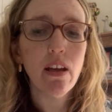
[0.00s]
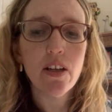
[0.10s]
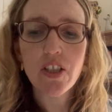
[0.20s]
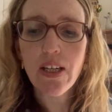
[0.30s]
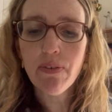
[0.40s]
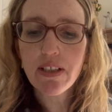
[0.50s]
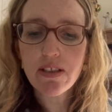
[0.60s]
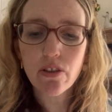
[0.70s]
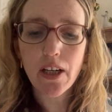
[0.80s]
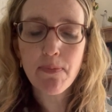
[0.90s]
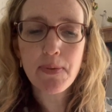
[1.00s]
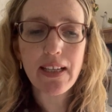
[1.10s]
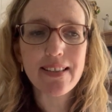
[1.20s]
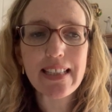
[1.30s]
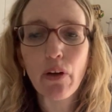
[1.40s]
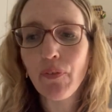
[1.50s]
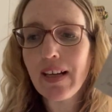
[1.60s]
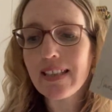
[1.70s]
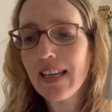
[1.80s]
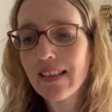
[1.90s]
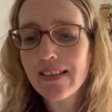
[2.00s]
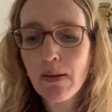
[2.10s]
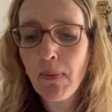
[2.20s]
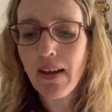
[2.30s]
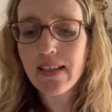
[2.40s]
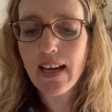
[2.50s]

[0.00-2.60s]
She even describes herself as insipid